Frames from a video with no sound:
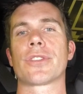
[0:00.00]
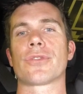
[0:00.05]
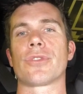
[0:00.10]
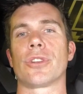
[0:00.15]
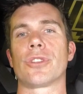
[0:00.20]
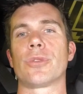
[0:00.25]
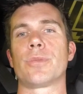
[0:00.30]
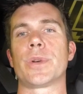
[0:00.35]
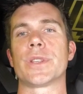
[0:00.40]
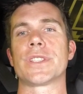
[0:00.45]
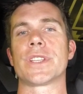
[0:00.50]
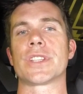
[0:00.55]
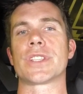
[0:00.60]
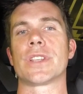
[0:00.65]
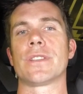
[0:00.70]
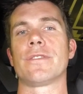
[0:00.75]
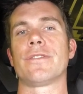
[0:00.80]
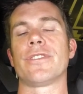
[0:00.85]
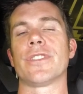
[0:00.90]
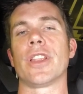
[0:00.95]
throttle
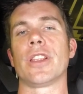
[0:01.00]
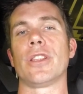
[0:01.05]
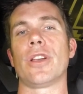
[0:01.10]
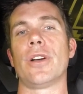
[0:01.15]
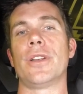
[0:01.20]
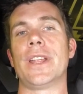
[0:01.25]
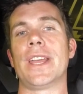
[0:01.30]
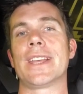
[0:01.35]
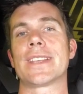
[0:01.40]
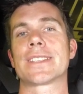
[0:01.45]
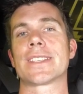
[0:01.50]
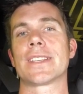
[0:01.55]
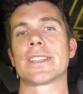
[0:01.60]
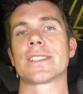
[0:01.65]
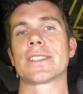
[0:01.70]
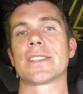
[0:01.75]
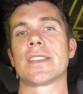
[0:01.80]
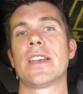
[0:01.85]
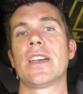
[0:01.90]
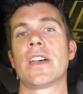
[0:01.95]
position for the load
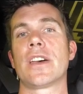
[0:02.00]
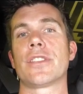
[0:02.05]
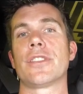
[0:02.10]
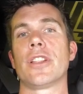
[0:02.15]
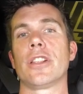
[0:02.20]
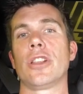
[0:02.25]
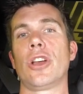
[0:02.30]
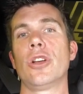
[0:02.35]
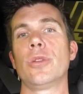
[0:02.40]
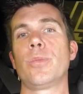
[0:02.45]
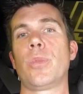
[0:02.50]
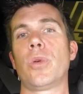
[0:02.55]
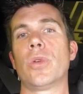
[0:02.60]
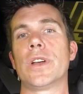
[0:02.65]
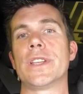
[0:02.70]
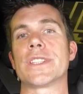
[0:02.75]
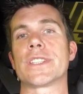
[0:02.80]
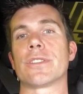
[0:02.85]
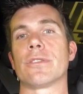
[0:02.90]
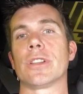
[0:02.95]
axis, the load
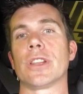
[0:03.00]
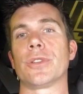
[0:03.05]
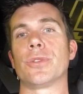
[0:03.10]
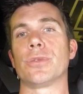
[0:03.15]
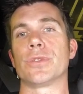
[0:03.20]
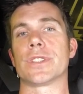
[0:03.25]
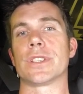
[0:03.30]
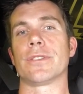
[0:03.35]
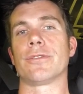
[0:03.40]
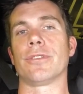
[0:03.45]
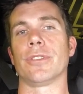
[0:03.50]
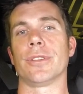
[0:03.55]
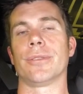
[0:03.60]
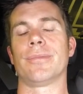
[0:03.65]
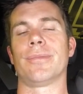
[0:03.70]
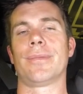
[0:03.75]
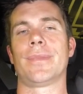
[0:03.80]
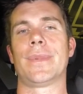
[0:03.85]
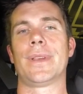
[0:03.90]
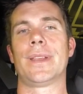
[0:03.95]
points are a little different.
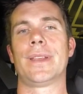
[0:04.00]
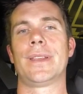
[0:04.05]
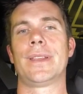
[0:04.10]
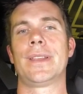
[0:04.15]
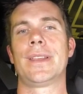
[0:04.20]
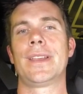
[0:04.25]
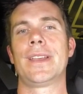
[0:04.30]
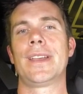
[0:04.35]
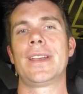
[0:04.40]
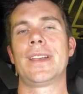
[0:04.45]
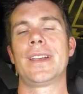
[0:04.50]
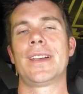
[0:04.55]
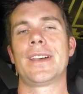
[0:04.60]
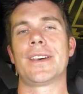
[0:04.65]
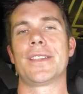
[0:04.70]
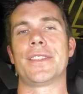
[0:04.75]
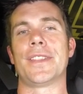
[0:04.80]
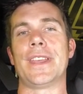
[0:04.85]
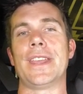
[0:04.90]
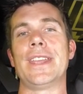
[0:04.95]

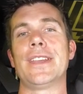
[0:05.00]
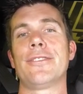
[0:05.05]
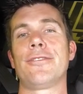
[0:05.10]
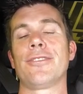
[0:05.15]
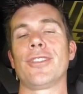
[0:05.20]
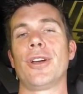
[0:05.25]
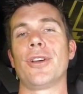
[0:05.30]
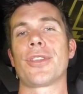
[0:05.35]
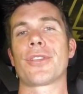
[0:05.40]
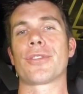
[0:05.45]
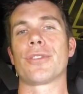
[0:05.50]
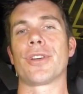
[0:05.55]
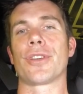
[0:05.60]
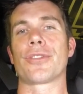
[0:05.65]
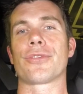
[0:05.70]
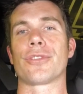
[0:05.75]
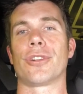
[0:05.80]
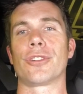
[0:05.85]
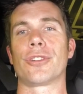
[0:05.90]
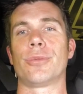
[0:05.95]
The airflow through a
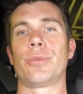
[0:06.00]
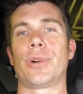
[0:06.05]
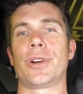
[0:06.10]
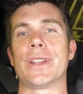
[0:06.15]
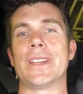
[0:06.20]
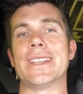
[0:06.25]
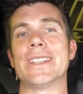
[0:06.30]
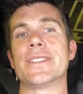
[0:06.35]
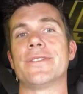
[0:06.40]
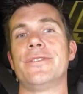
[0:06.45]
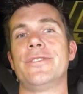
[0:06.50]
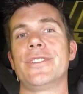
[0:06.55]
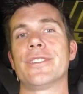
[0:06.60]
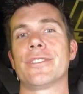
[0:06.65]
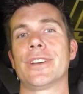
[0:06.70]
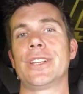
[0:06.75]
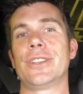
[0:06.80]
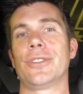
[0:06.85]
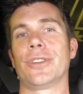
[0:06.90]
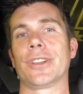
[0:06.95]
throttle body is
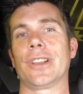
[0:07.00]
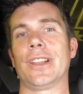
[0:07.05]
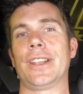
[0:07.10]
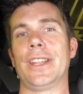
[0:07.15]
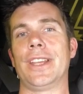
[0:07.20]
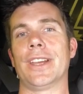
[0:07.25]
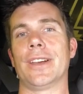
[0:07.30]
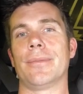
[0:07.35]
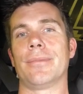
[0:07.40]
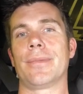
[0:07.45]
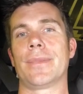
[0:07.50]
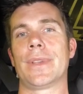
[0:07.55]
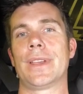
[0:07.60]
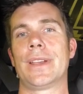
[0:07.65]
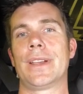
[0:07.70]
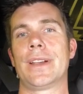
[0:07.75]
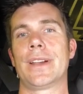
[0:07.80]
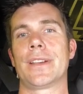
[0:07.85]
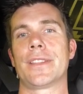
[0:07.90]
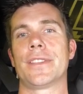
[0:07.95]
very non-linear.
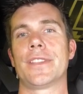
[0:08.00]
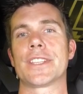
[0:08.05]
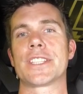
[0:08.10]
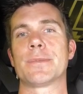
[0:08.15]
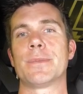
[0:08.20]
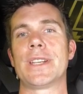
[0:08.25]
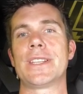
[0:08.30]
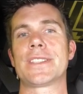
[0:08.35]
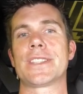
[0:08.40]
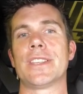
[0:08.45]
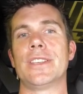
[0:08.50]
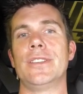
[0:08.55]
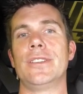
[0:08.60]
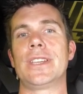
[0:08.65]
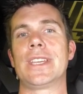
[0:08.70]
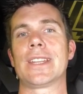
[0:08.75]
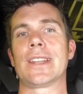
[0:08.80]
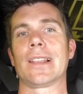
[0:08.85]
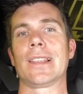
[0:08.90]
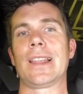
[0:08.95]
This means that you
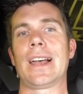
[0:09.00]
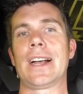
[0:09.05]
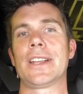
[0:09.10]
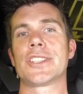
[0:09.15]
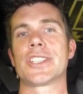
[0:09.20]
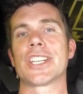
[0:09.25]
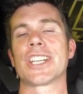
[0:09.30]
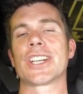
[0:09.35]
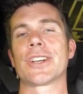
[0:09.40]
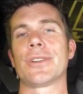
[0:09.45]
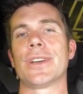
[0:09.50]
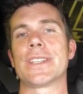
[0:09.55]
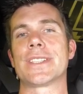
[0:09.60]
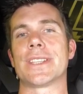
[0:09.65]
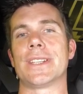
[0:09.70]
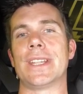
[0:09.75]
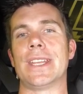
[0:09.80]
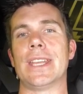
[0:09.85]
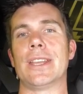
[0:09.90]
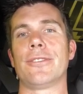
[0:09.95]
get a large increase
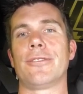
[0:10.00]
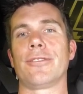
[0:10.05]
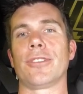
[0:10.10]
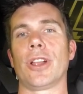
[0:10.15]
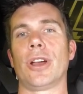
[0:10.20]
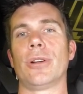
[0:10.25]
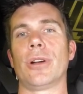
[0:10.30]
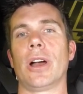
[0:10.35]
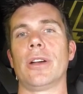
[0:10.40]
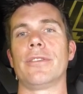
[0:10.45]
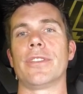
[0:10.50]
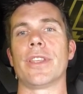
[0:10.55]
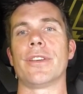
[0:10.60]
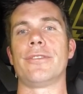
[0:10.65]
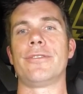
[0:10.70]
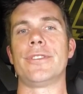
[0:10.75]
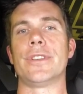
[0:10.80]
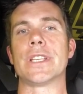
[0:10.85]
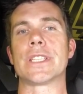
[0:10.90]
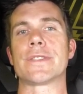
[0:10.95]
in airflow over the
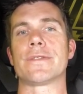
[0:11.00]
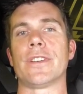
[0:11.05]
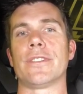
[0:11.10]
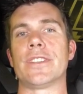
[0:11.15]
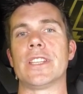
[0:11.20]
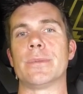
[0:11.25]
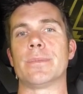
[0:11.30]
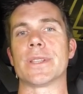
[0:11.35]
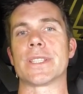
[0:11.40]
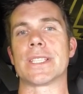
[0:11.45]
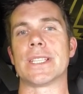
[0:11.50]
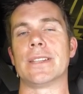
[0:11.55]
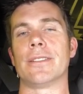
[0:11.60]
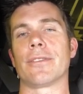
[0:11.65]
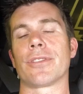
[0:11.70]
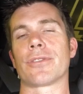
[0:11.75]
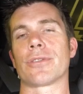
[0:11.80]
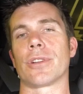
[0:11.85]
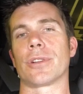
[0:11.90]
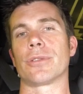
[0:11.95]
first 50% of
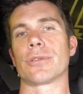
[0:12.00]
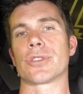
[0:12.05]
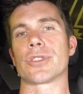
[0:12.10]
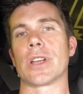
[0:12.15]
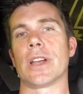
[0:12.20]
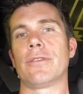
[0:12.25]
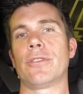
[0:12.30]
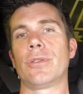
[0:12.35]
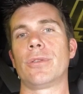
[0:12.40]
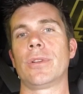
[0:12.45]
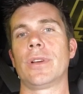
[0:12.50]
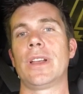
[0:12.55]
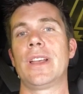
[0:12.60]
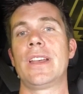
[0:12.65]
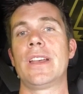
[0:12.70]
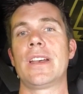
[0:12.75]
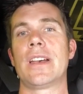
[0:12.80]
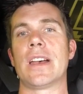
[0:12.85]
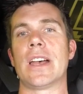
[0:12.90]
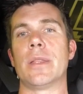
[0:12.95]
throttle travel
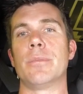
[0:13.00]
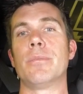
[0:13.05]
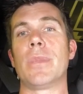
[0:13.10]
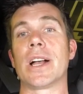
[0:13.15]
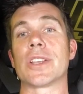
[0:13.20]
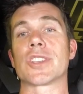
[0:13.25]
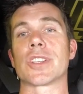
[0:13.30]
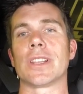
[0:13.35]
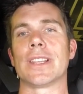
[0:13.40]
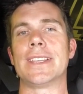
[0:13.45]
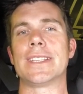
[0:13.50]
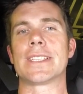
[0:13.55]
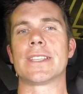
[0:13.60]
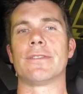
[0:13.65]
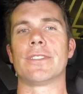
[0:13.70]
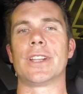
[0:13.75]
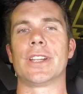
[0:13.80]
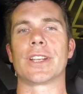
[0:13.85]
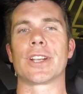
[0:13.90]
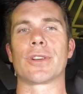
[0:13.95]
and much less
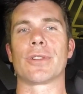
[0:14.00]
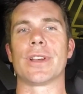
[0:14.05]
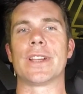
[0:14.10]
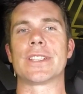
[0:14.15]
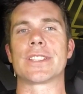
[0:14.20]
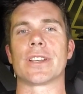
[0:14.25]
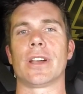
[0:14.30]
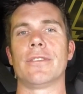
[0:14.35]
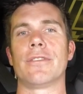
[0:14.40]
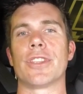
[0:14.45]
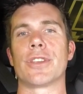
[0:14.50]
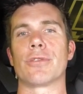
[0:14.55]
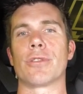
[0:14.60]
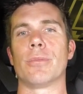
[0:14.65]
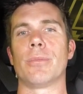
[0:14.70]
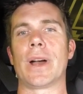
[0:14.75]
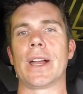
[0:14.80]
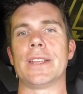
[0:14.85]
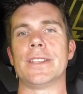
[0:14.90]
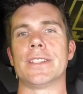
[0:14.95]
of an increase over the
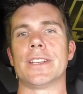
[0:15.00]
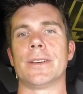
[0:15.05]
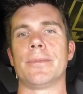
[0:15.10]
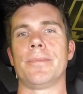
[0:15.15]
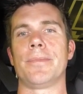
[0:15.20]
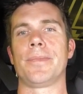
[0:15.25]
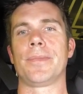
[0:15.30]
remainder.